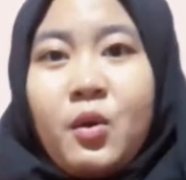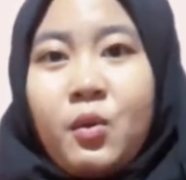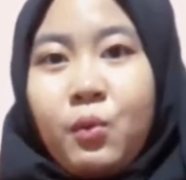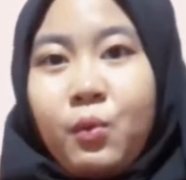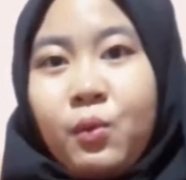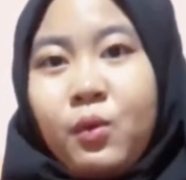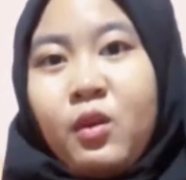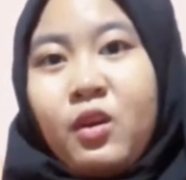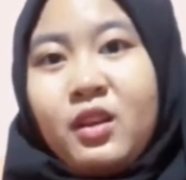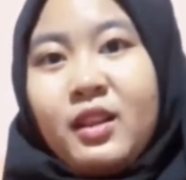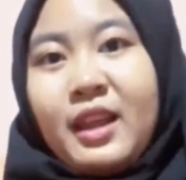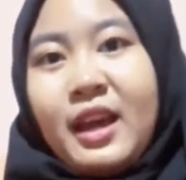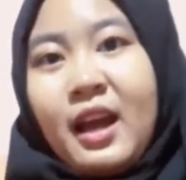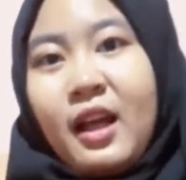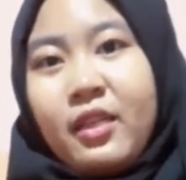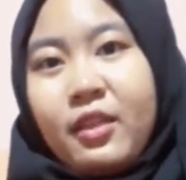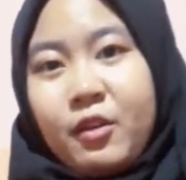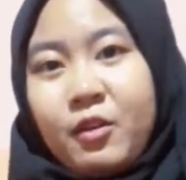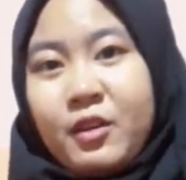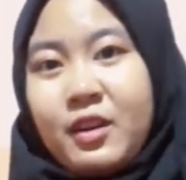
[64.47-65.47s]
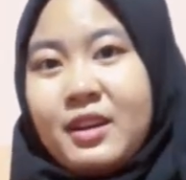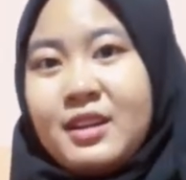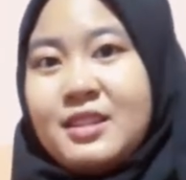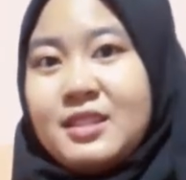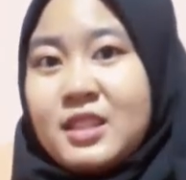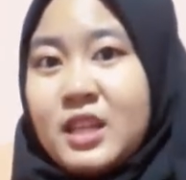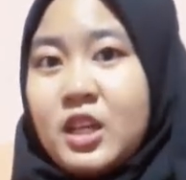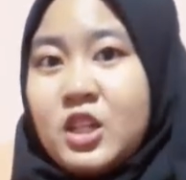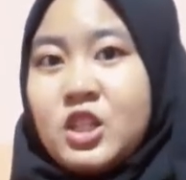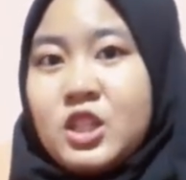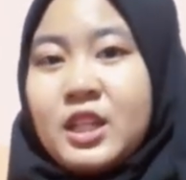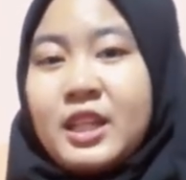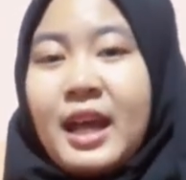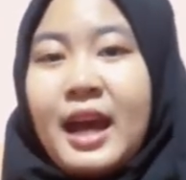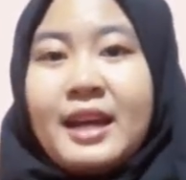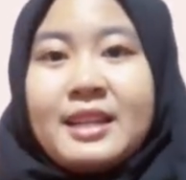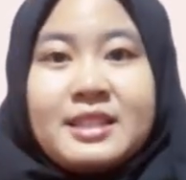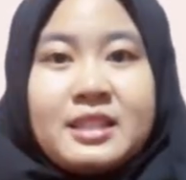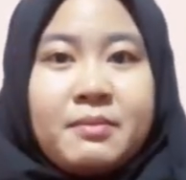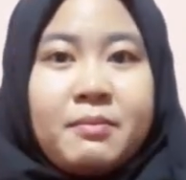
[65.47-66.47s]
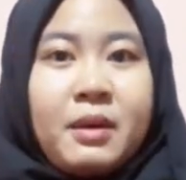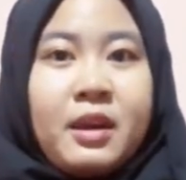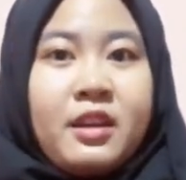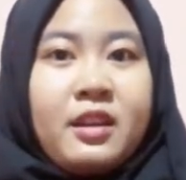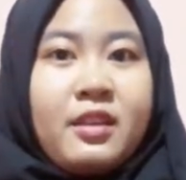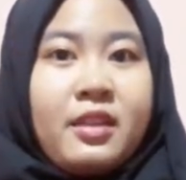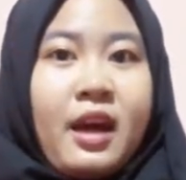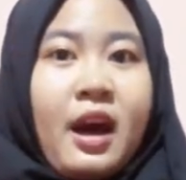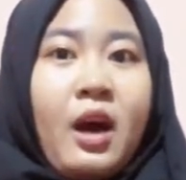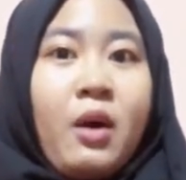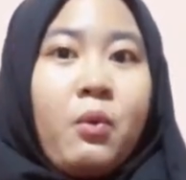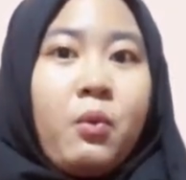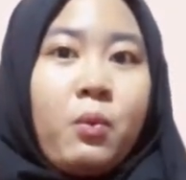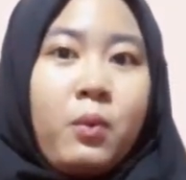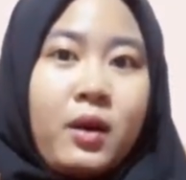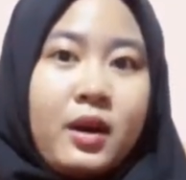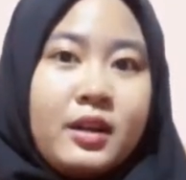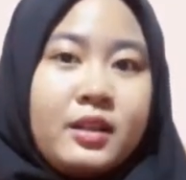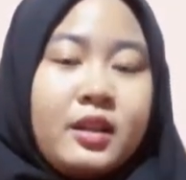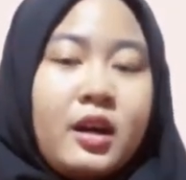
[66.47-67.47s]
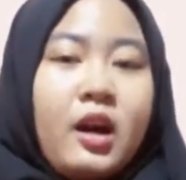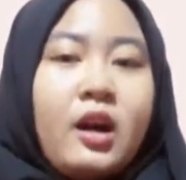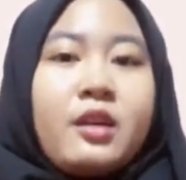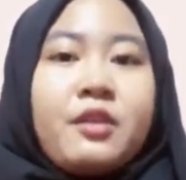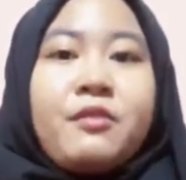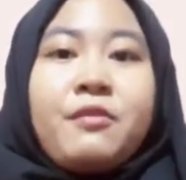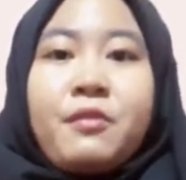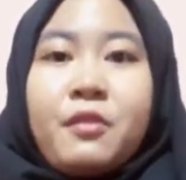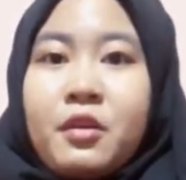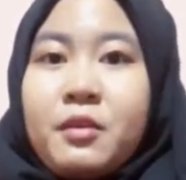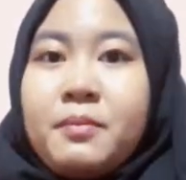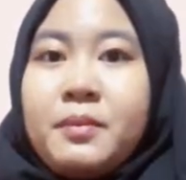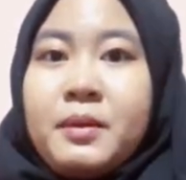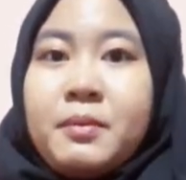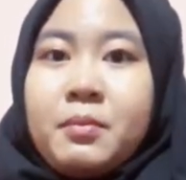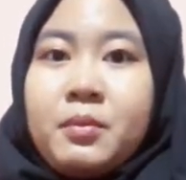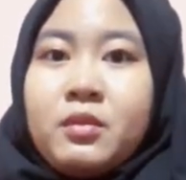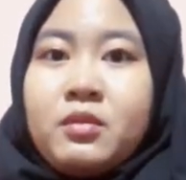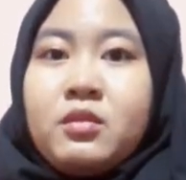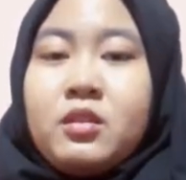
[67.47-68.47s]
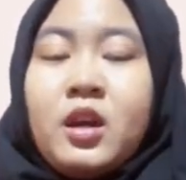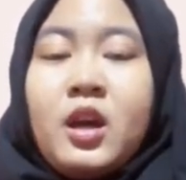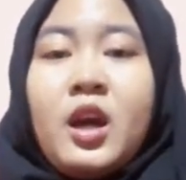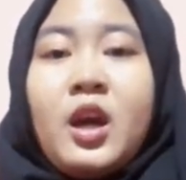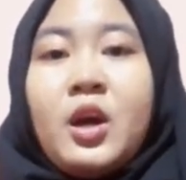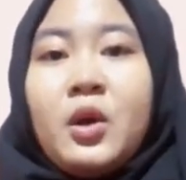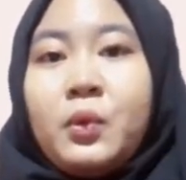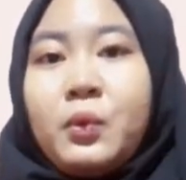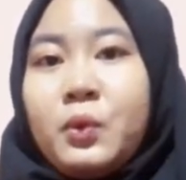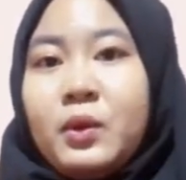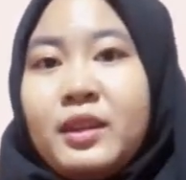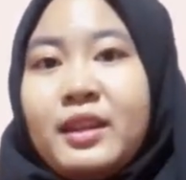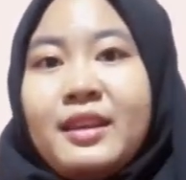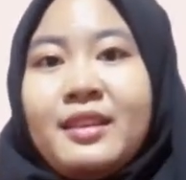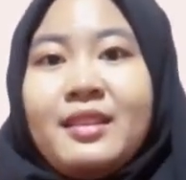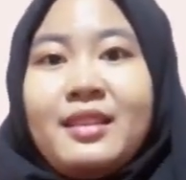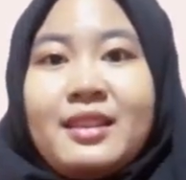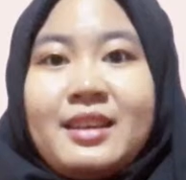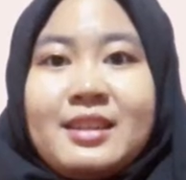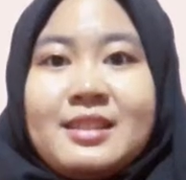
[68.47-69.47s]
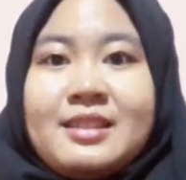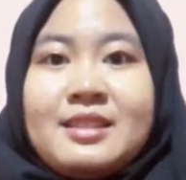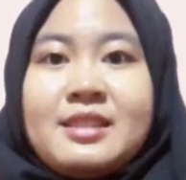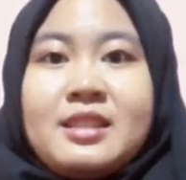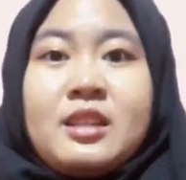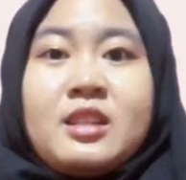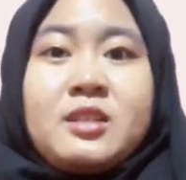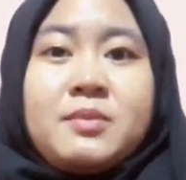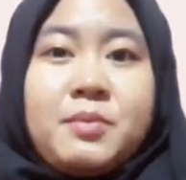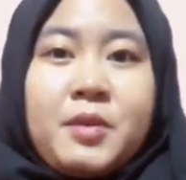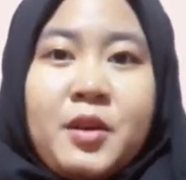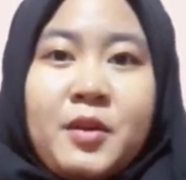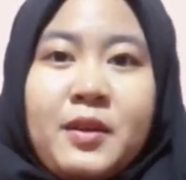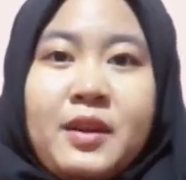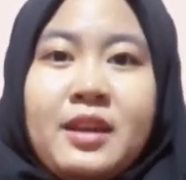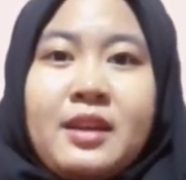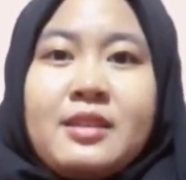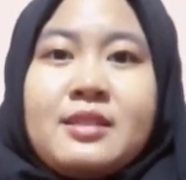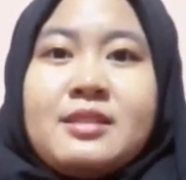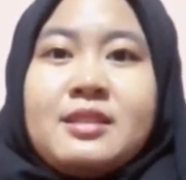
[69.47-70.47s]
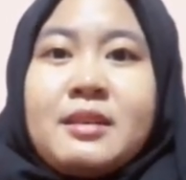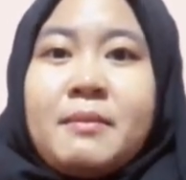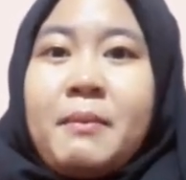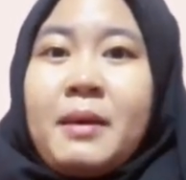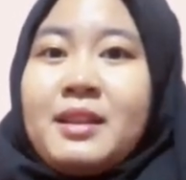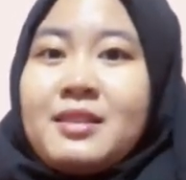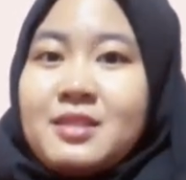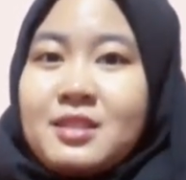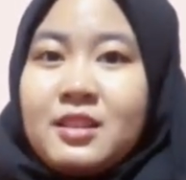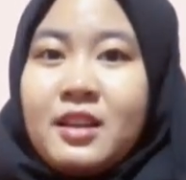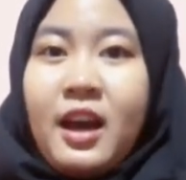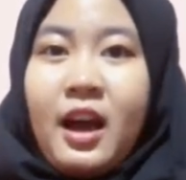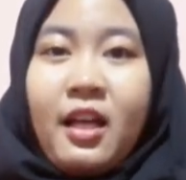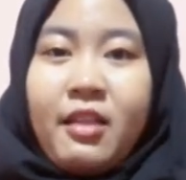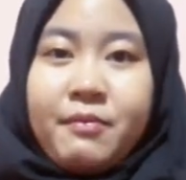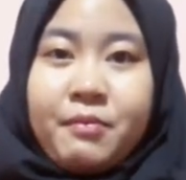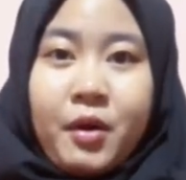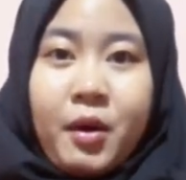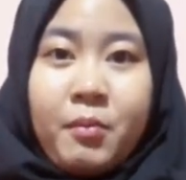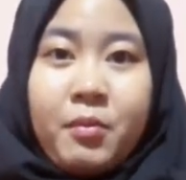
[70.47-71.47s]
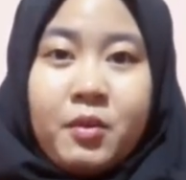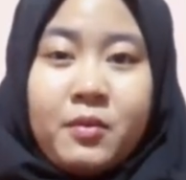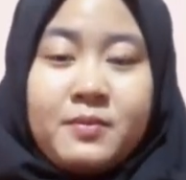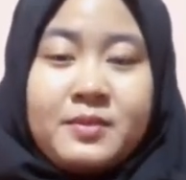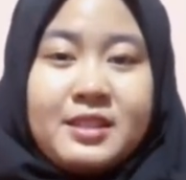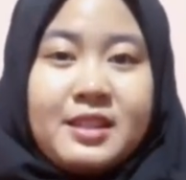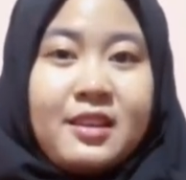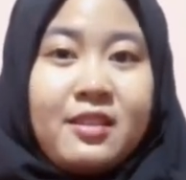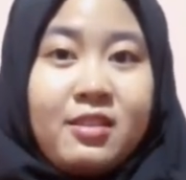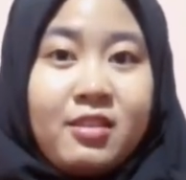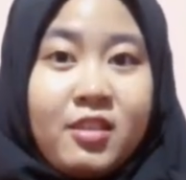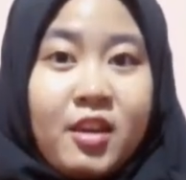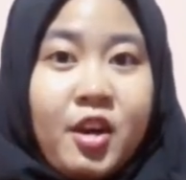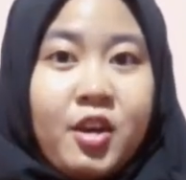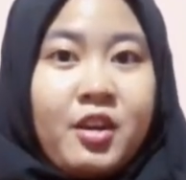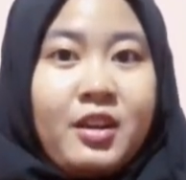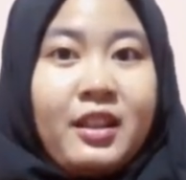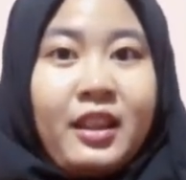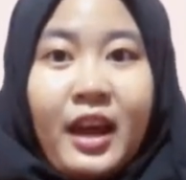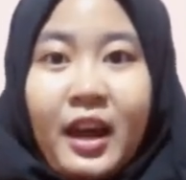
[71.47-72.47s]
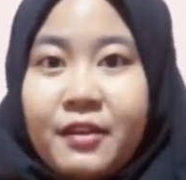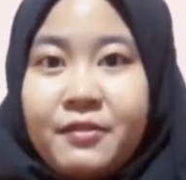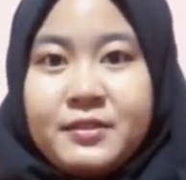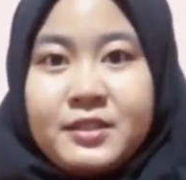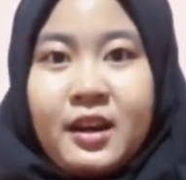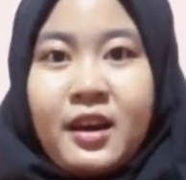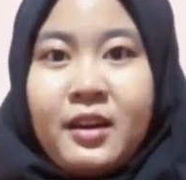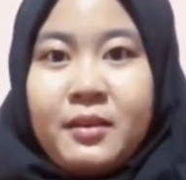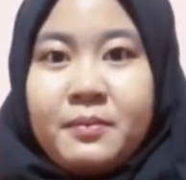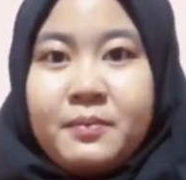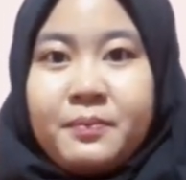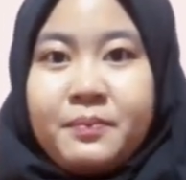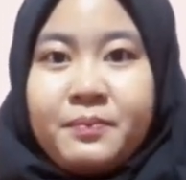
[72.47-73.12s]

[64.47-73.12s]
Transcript: World Health Organization estimated that 1 out of 4 people would at least experience a mental health problems in their lifetime.